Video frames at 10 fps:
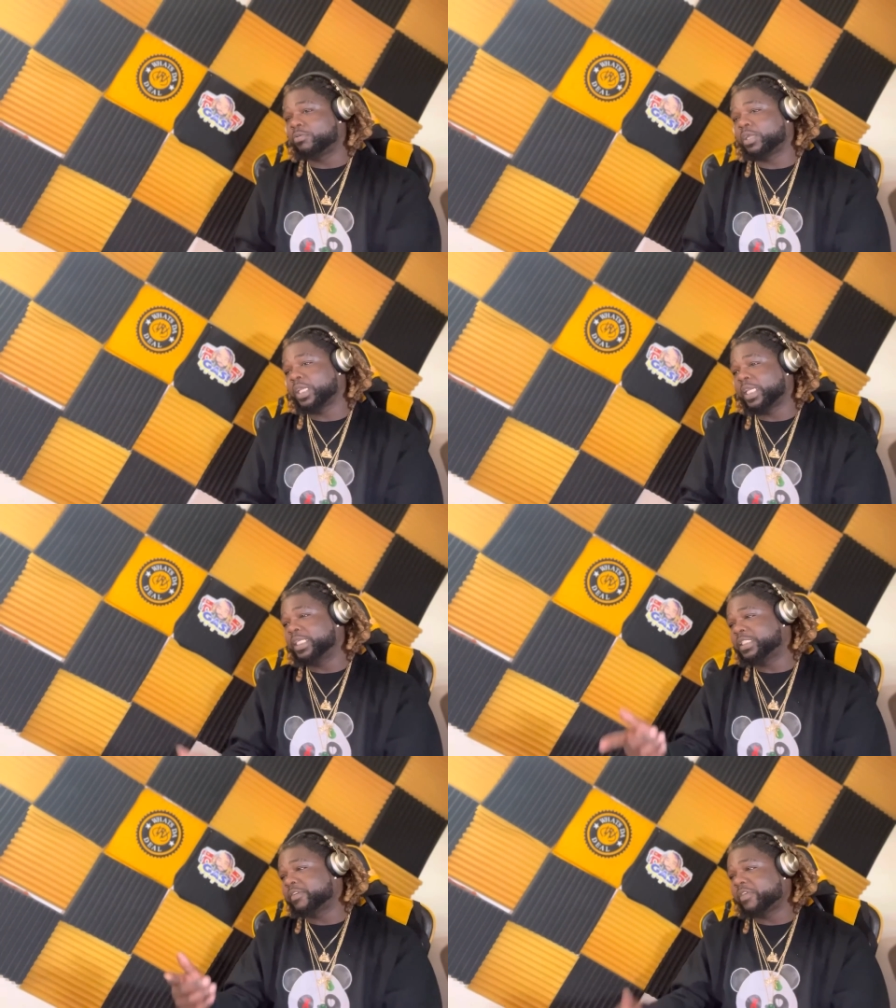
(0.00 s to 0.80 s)
nigga, he
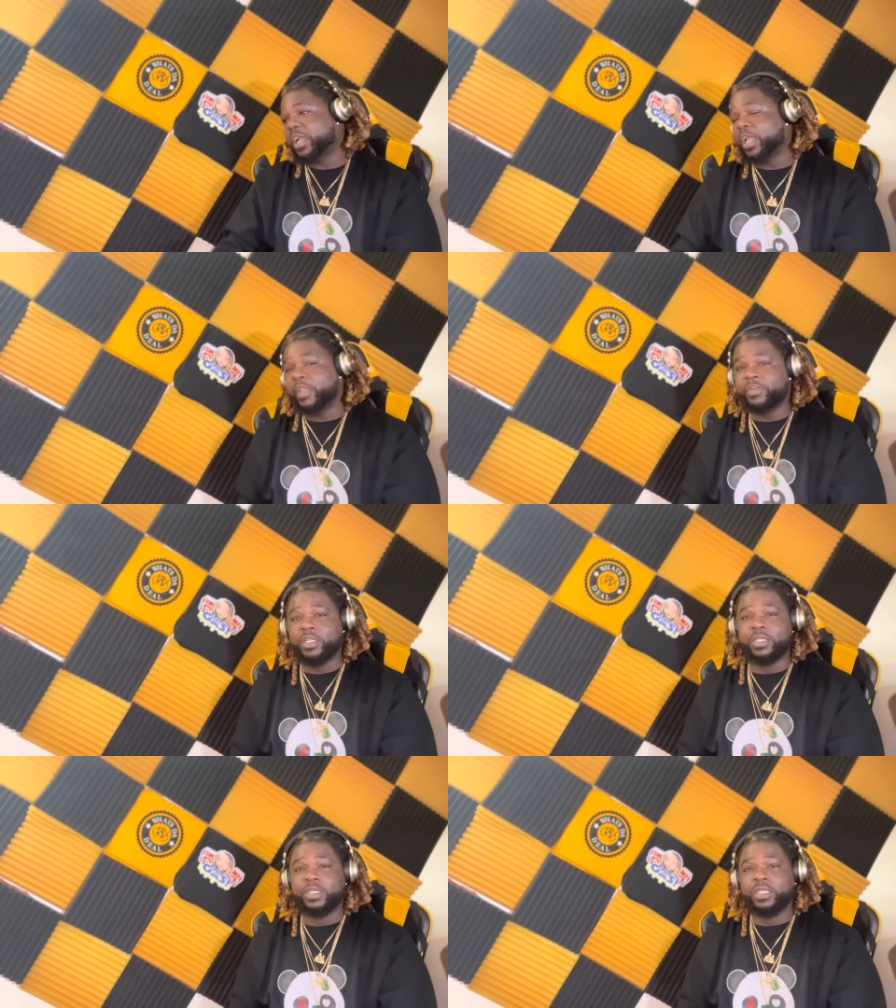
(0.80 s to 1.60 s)
survived.
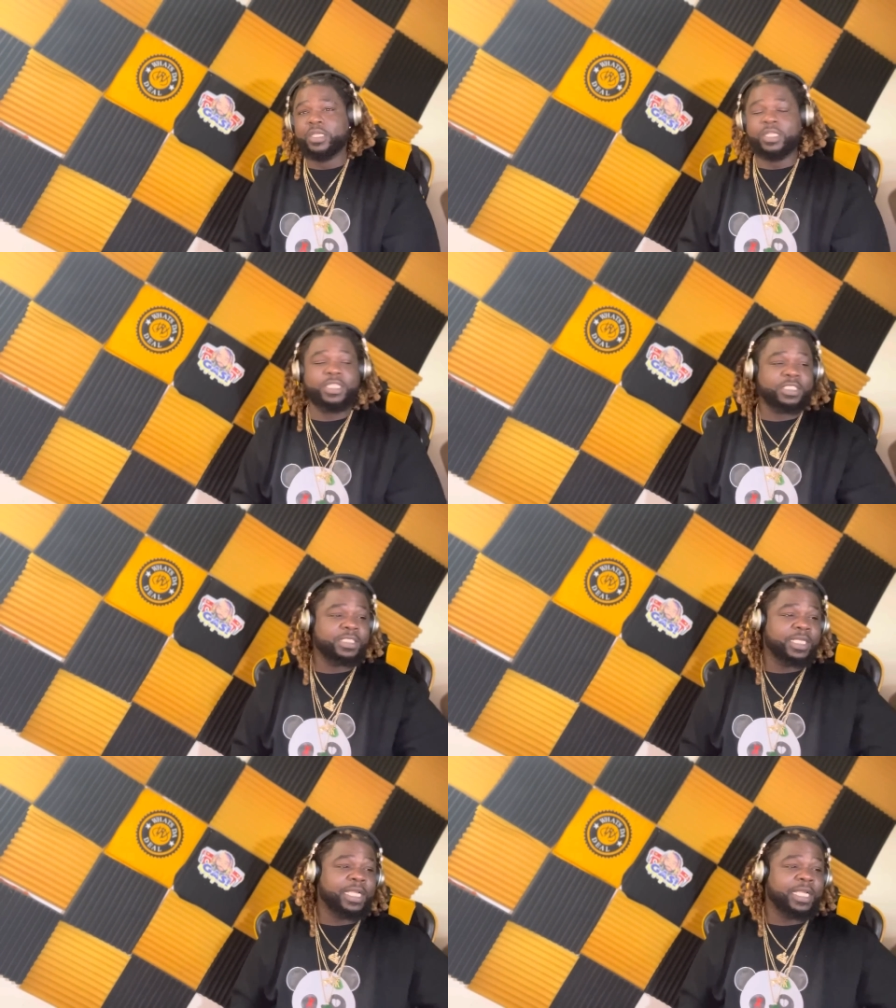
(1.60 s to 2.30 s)
This nigga